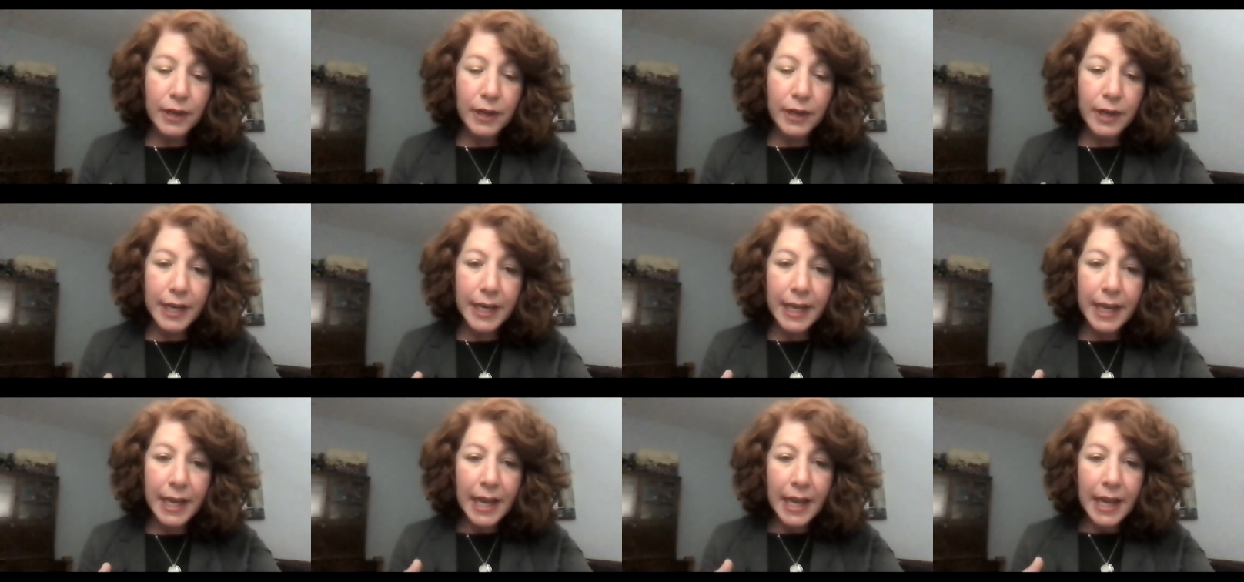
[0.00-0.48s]

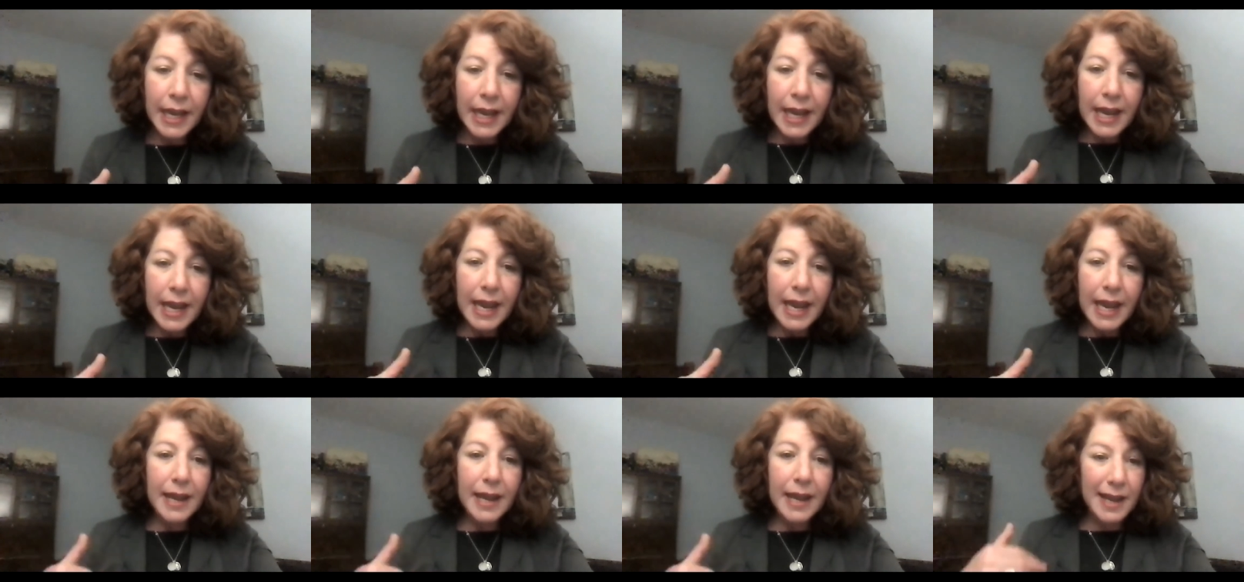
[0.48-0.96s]
And, and
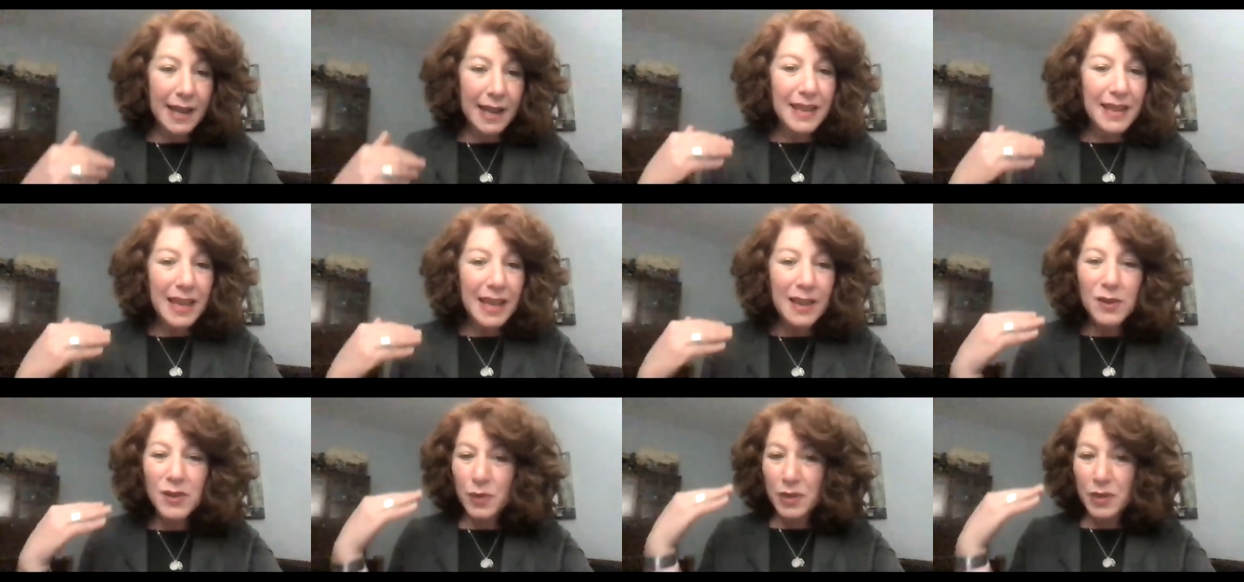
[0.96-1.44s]
that was one of the,
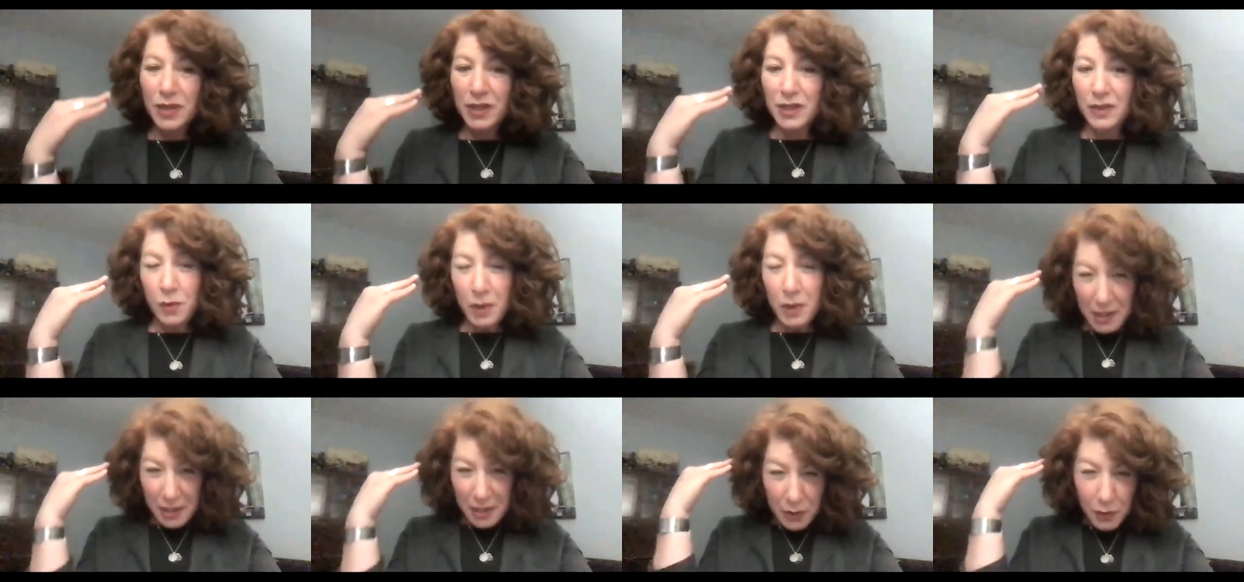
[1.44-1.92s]
one of the great
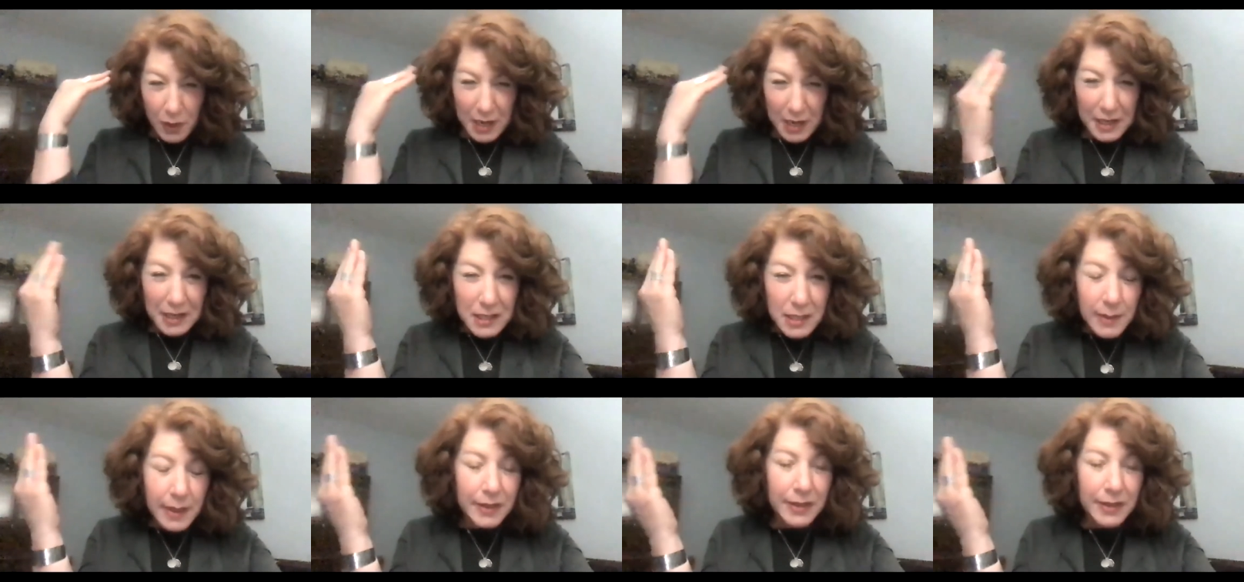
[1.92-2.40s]
things about the
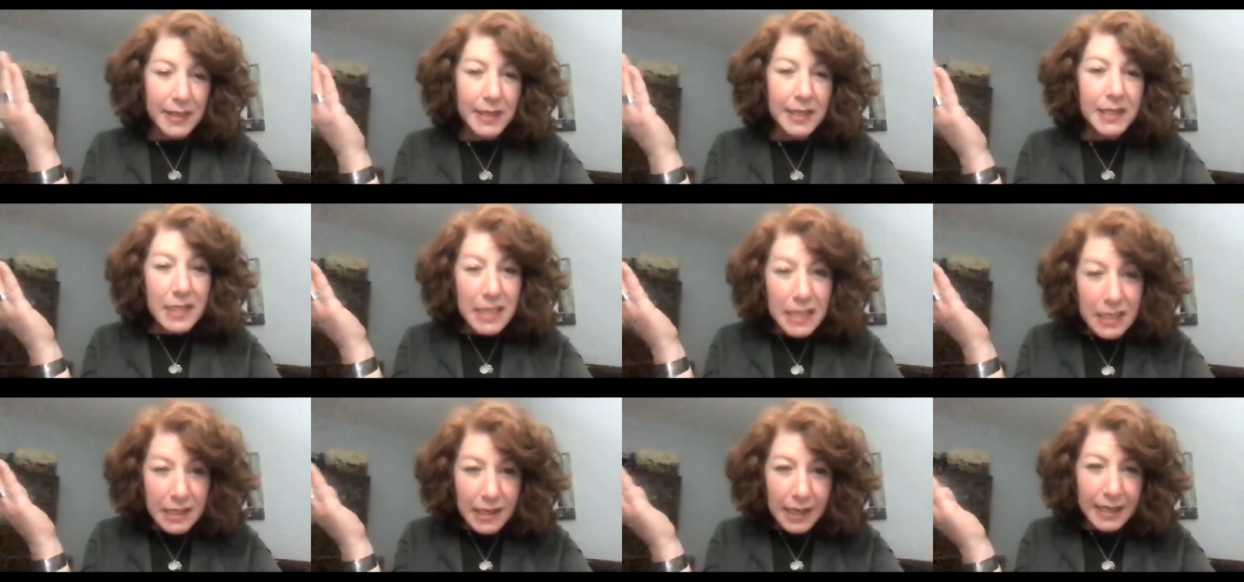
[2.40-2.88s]

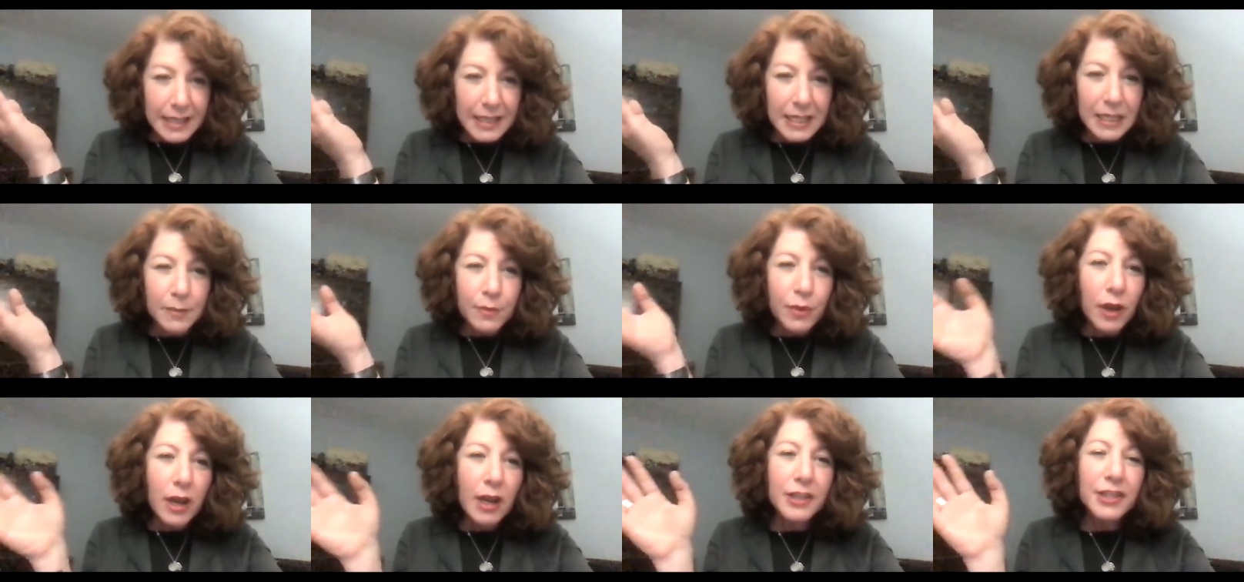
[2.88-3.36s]
1619
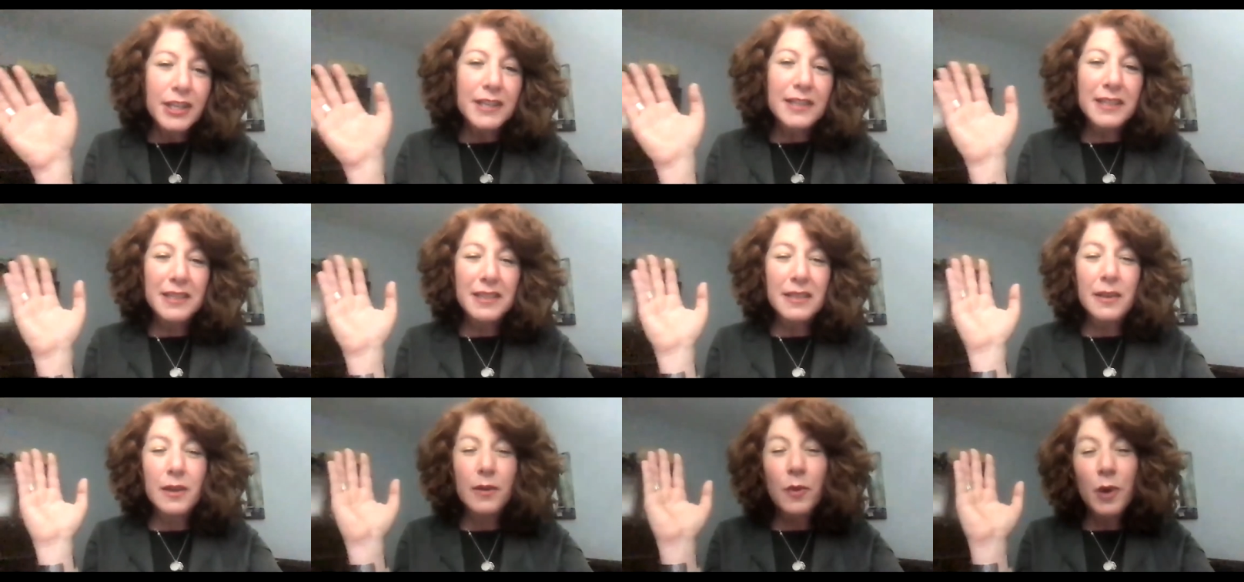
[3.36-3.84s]
projects is
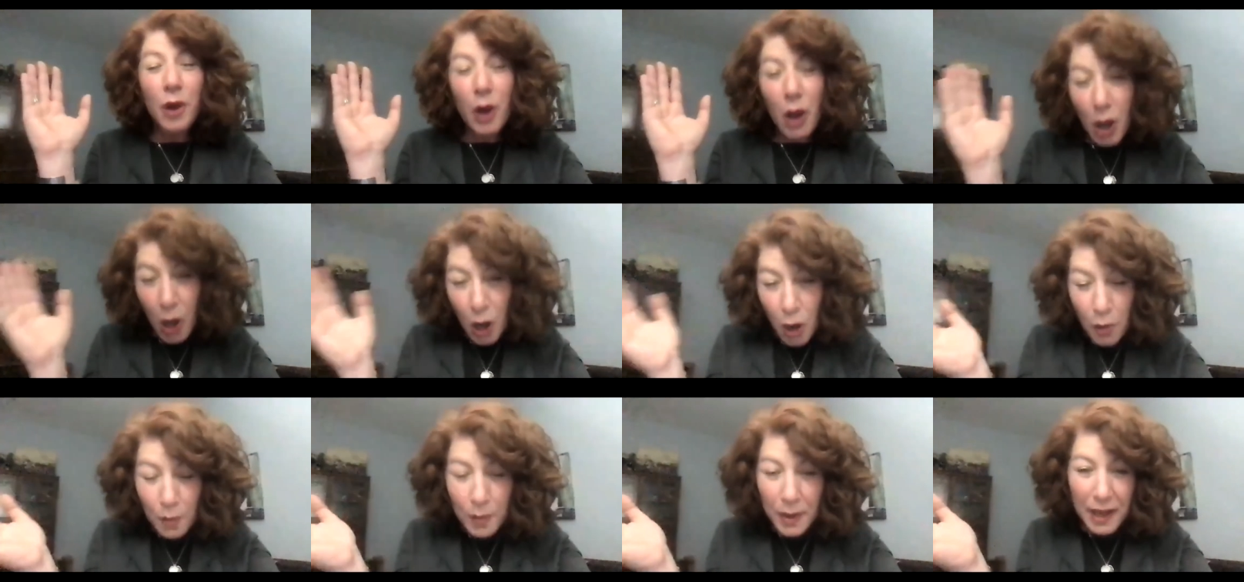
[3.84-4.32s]
that we're
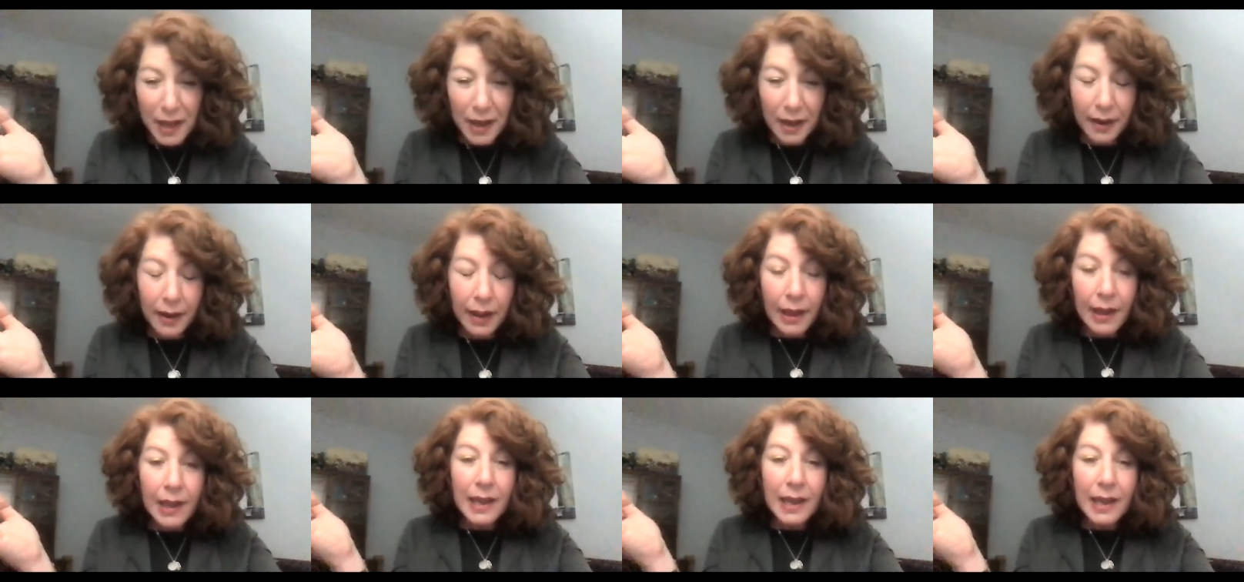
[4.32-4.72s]
hoping,